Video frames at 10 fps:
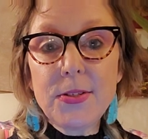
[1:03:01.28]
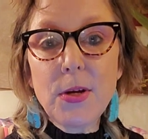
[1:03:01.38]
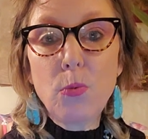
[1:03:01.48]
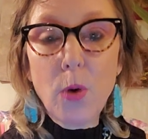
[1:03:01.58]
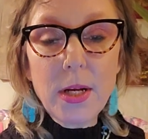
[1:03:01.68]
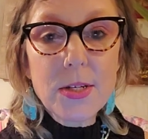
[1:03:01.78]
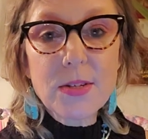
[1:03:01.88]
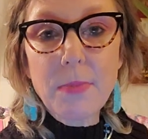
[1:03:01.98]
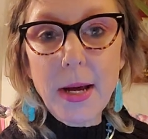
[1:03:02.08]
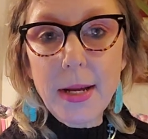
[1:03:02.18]
and say, what
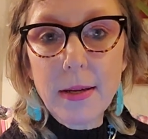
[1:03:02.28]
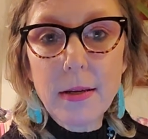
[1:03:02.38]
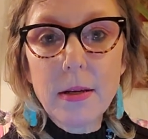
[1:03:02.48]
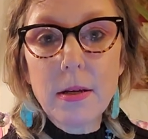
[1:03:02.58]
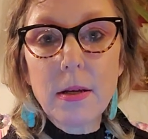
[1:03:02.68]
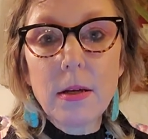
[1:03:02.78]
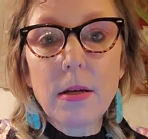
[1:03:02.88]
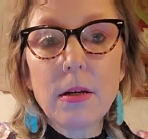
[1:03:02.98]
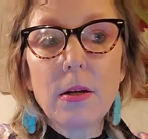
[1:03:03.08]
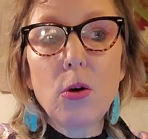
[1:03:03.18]
is my,
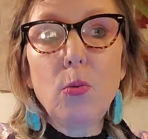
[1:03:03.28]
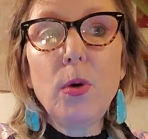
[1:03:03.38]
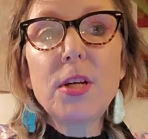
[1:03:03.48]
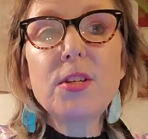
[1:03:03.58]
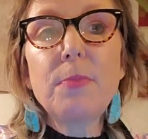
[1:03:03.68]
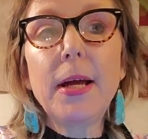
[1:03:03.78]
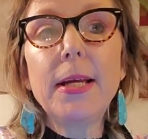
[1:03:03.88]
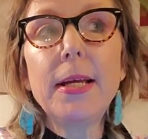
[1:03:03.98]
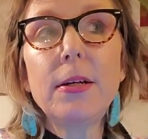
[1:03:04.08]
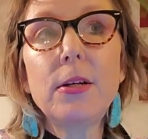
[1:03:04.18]
what is my
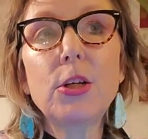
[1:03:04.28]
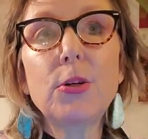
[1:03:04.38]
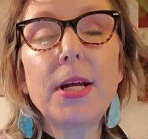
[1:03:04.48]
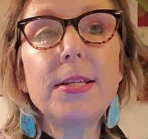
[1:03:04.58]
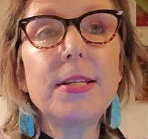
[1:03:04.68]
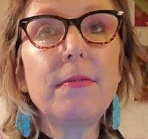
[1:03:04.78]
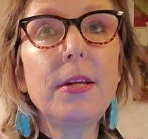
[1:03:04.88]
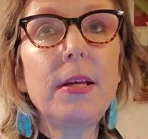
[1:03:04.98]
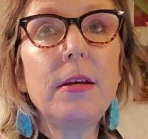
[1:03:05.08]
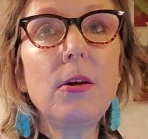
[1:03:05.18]
inner
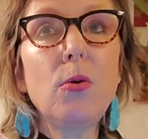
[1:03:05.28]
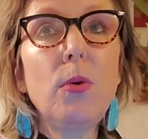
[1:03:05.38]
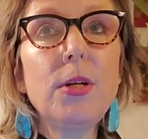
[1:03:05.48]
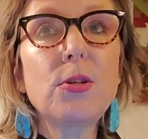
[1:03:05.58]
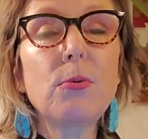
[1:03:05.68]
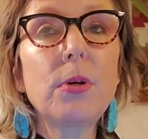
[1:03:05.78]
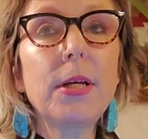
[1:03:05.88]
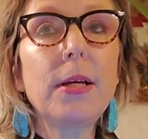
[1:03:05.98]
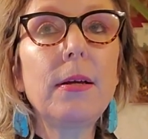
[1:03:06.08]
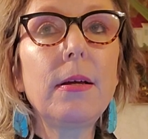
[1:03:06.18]
creativity? What is it
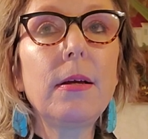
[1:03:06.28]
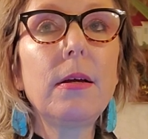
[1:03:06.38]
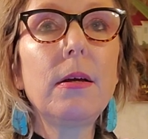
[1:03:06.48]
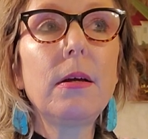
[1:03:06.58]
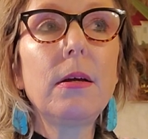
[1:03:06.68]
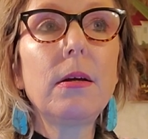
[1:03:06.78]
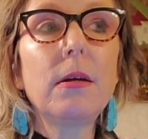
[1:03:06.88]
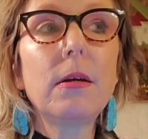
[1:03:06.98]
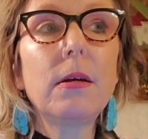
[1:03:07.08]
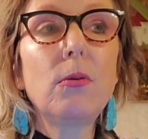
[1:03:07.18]
really,
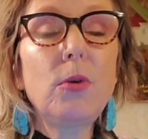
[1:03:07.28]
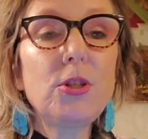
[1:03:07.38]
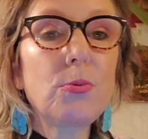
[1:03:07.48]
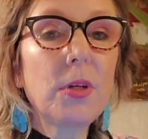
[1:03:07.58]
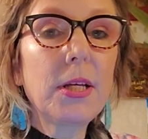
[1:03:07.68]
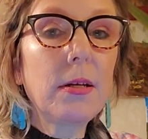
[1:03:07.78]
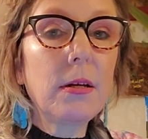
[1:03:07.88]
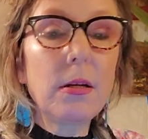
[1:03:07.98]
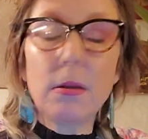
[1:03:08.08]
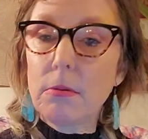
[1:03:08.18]
what's really,
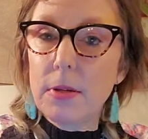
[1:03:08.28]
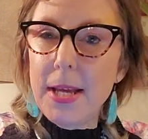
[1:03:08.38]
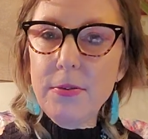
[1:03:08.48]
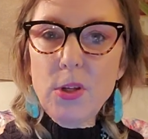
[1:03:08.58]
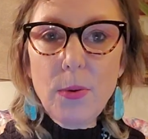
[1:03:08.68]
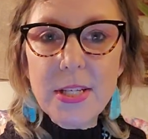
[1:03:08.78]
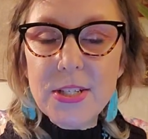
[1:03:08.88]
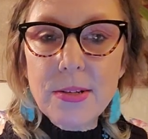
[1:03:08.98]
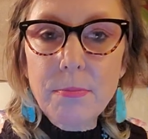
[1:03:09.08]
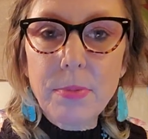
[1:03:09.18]
even though
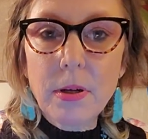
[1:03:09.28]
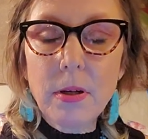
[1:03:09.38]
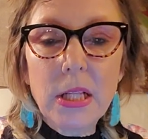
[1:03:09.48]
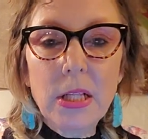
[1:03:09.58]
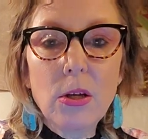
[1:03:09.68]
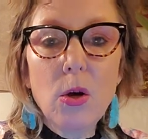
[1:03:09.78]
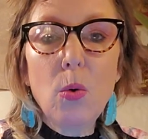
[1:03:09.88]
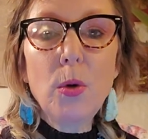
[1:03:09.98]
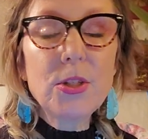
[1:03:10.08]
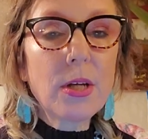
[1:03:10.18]
it's simple,
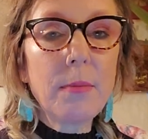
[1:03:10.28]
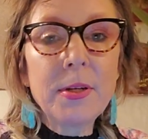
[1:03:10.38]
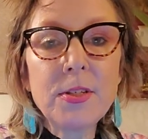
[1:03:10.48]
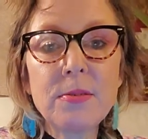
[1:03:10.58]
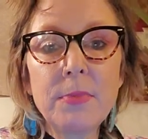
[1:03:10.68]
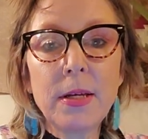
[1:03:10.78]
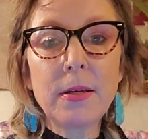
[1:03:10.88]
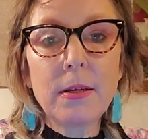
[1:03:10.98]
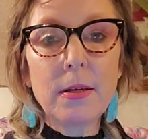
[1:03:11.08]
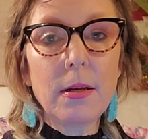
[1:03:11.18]
what's coming to
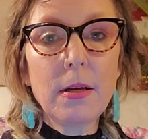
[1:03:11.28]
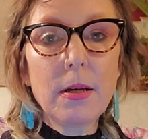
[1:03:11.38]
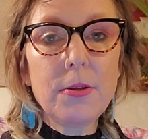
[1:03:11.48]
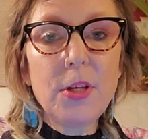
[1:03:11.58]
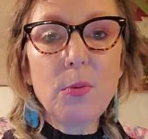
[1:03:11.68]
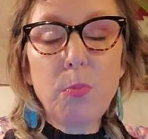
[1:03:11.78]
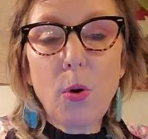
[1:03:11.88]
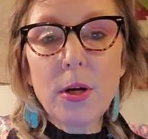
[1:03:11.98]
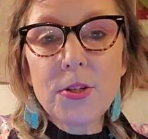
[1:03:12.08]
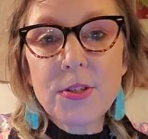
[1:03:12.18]
me? The
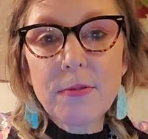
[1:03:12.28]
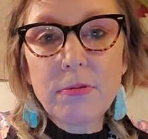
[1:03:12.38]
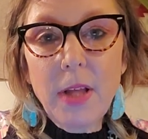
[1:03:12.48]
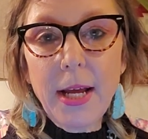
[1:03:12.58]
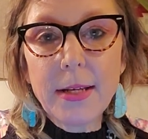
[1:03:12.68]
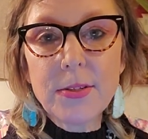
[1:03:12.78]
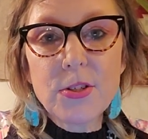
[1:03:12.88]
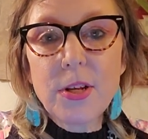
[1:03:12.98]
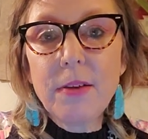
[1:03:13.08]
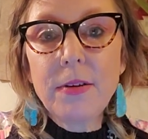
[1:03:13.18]
importance of
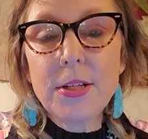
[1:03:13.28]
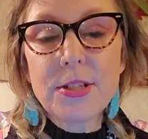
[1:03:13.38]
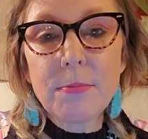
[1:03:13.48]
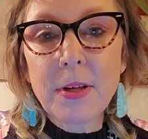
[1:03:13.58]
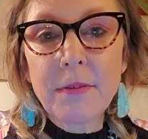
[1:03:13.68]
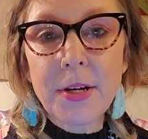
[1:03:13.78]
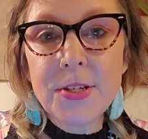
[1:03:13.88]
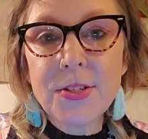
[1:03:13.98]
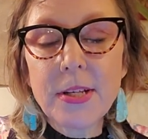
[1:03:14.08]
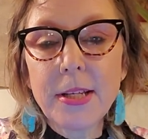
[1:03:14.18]
light, even it's something
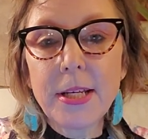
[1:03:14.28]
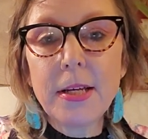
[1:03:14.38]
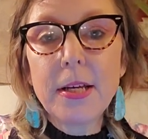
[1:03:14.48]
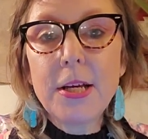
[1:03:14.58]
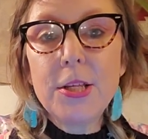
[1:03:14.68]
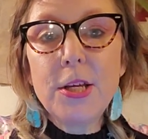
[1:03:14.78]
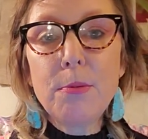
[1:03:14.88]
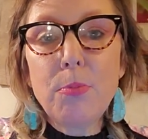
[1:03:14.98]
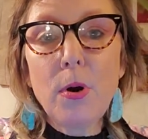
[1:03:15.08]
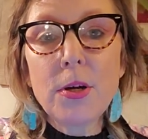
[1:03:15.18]
very silly, the
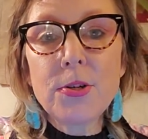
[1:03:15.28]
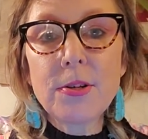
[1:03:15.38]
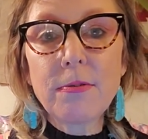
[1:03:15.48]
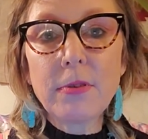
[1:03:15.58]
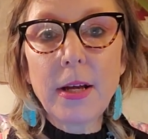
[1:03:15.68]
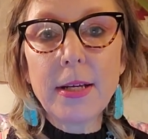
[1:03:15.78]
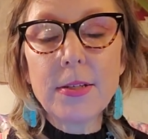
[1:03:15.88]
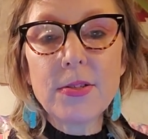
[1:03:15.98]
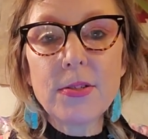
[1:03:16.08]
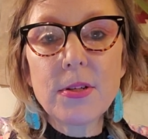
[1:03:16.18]
importance of
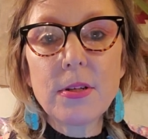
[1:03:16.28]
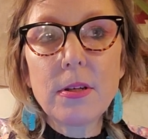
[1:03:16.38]
light,